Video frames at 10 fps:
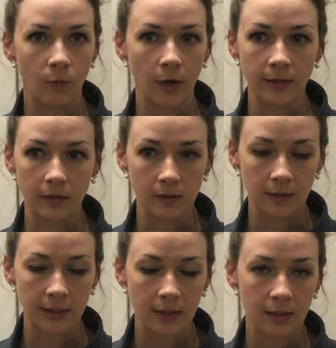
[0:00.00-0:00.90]
running the
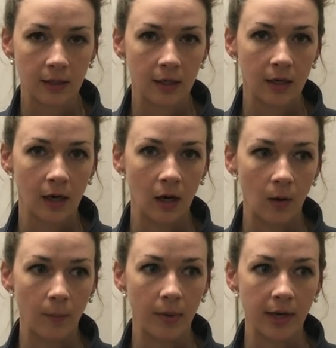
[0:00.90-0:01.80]
clinic.
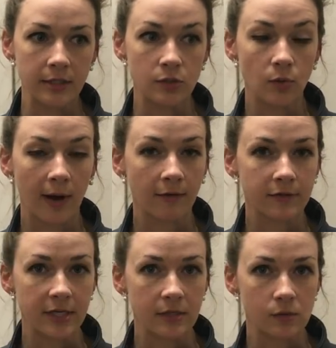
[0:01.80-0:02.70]
But I do have
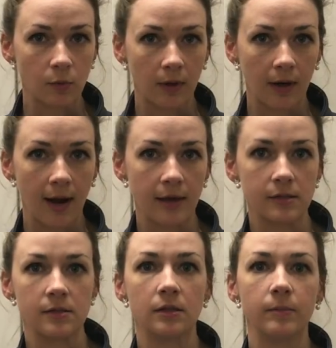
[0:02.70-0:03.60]
days where I
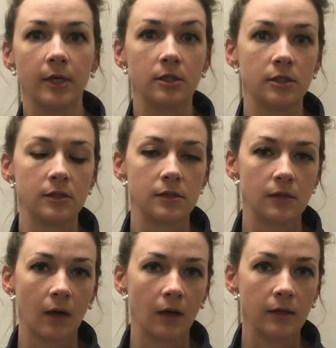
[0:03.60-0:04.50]
see
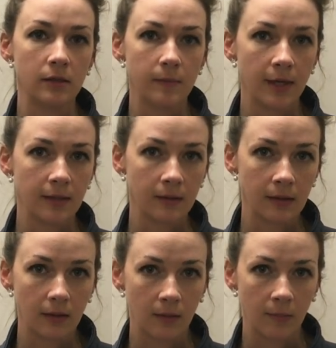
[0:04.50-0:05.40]
patients
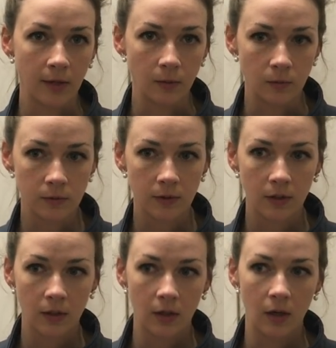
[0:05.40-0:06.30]
independently on my own.
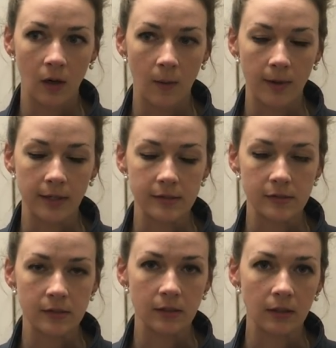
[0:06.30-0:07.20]
And I
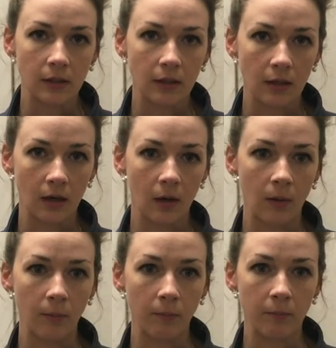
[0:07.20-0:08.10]
see
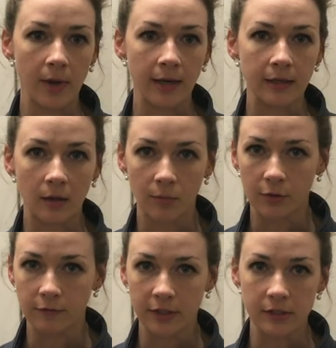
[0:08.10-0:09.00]
any number
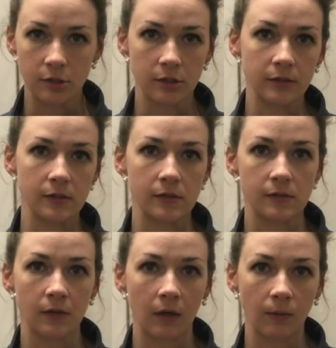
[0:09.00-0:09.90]
of
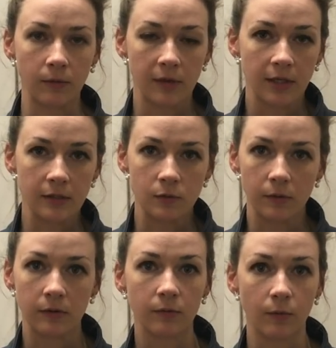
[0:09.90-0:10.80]
conditions with kids
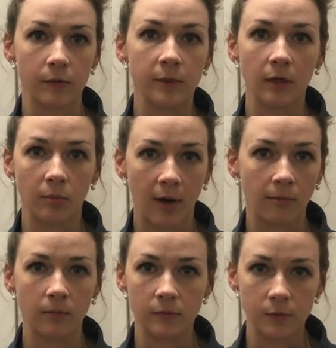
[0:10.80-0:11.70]
with orthopedic
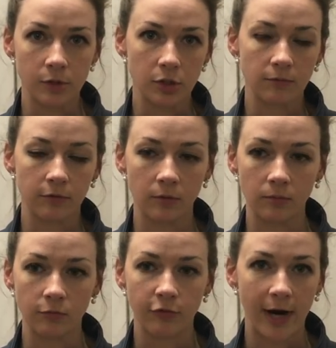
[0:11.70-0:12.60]
problems, ranging
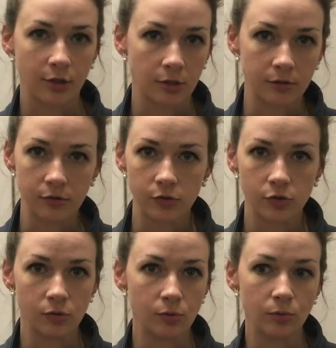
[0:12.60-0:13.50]
from fractures
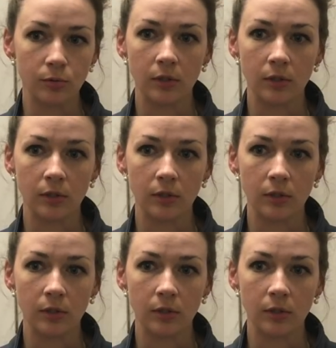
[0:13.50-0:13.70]
to